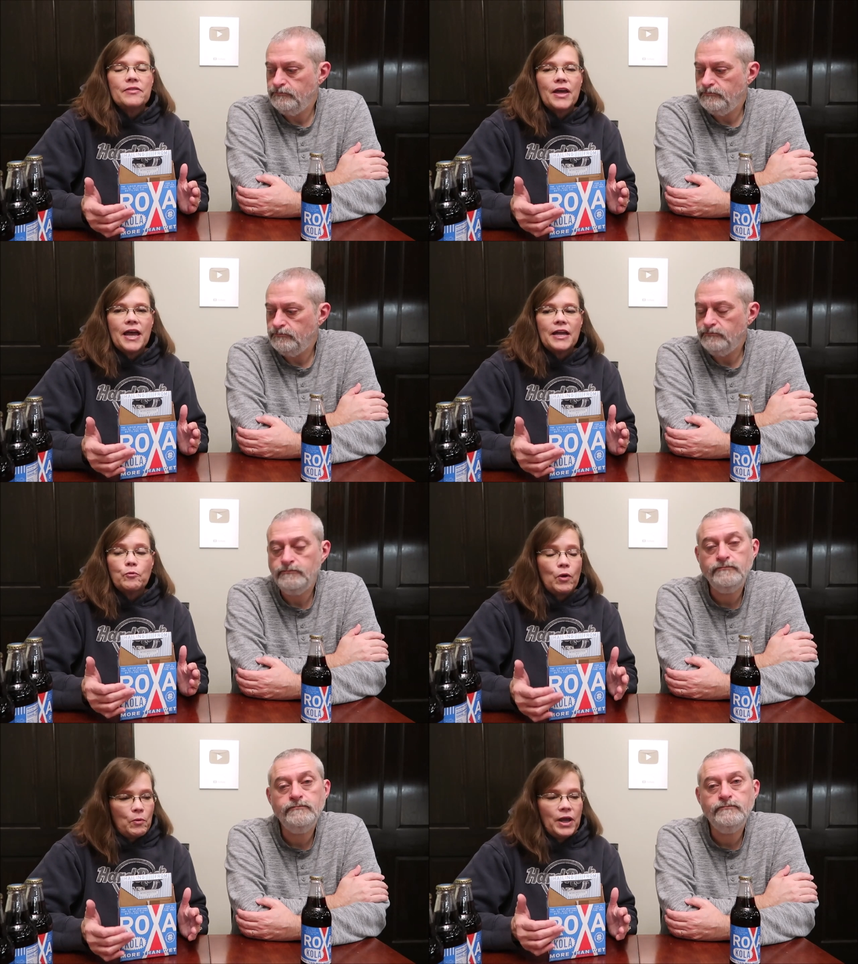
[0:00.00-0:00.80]

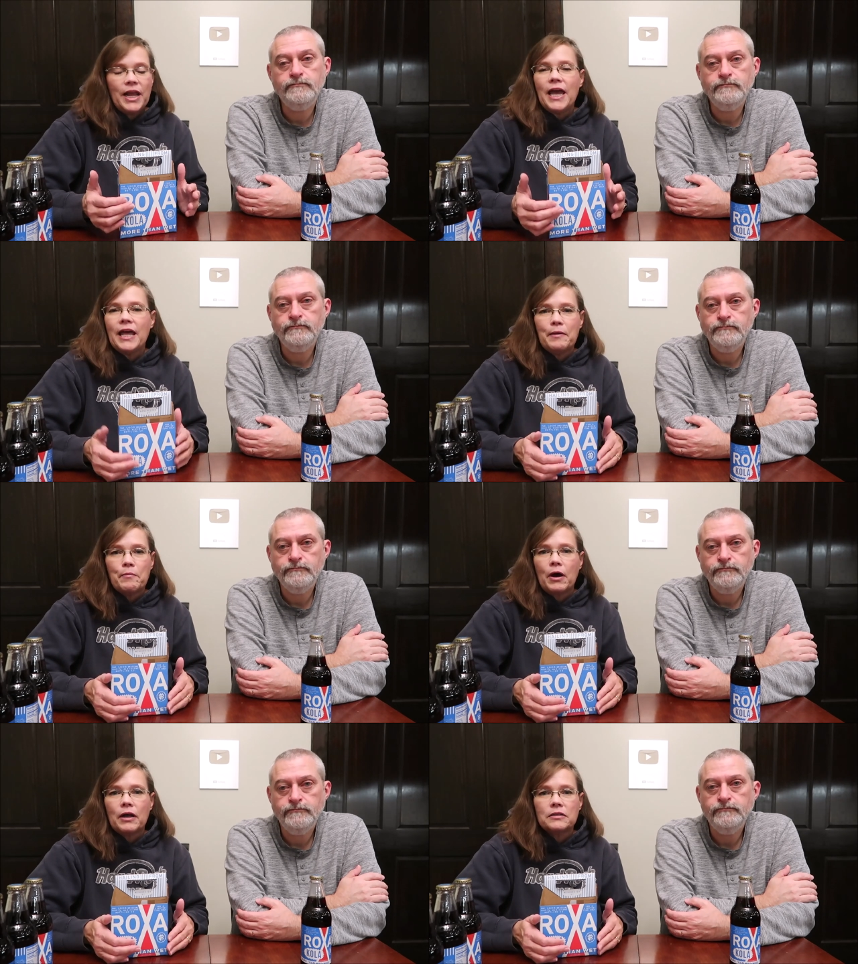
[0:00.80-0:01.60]
Speaker 1: that we went ahead and
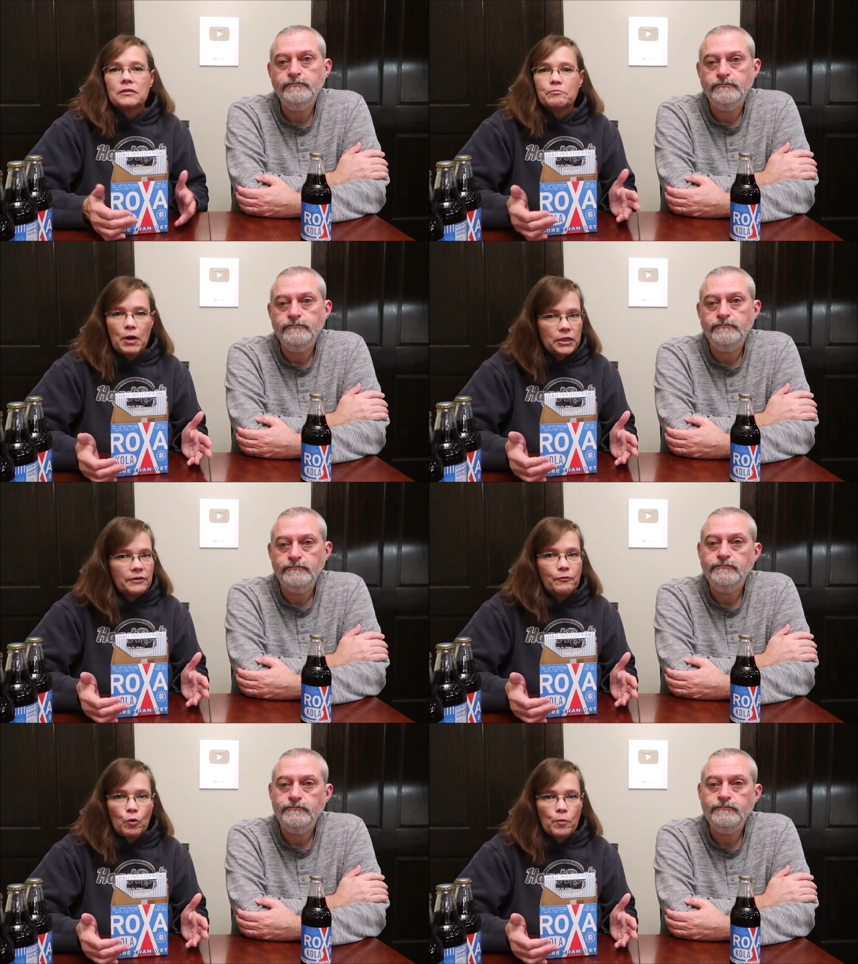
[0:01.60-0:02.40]
bought
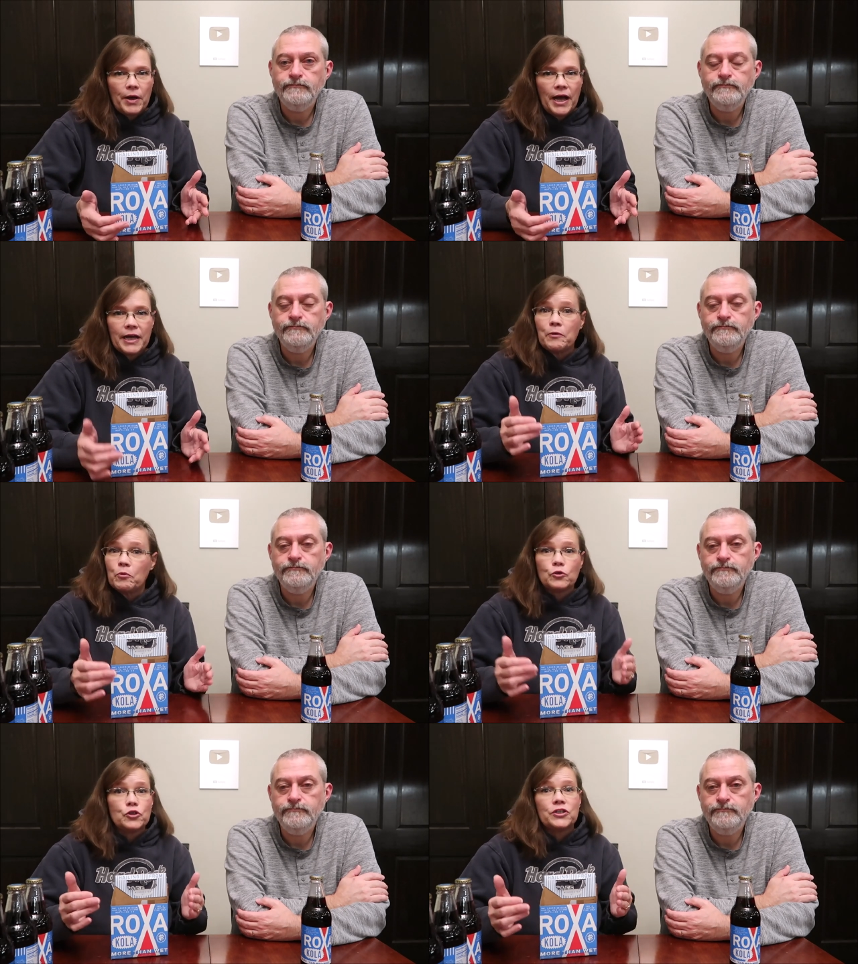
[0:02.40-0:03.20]
the 4-pack, and
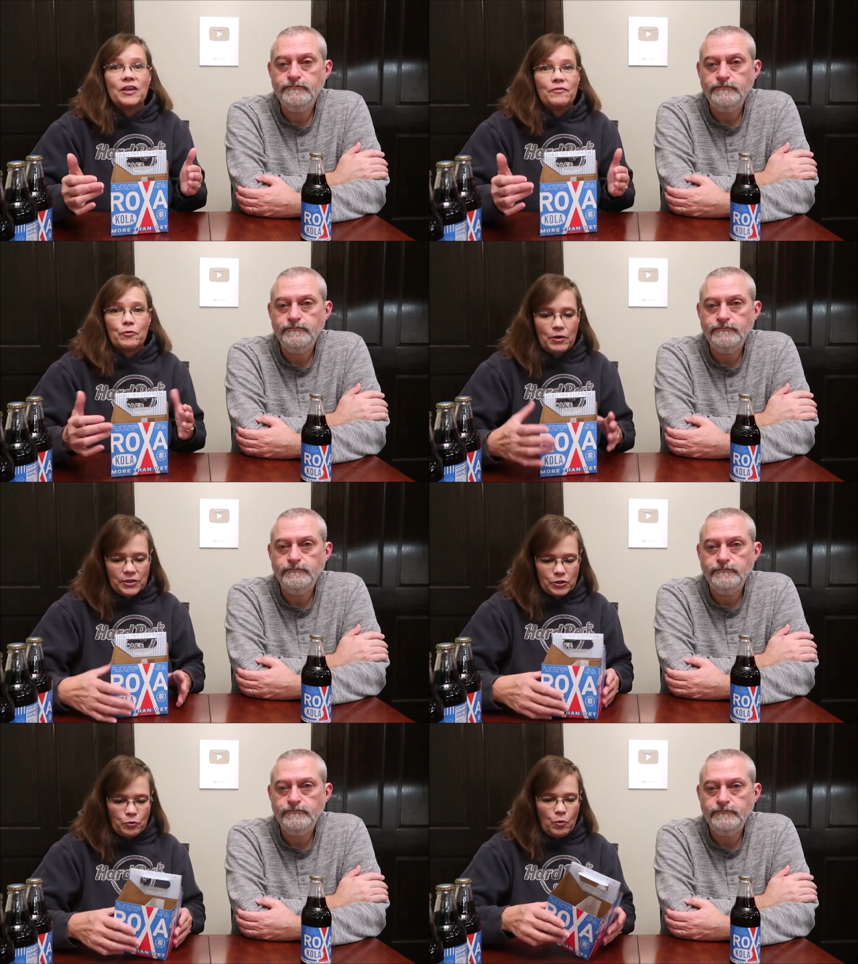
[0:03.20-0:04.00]
we'll just give the
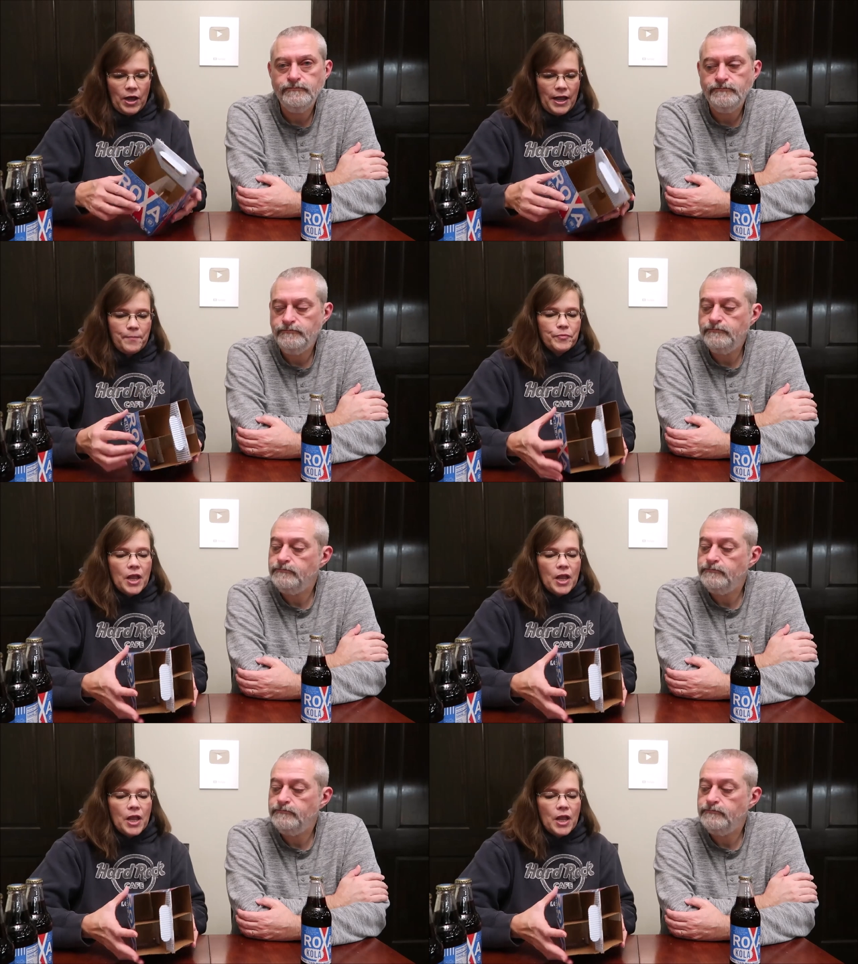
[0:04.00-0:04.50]
rest away.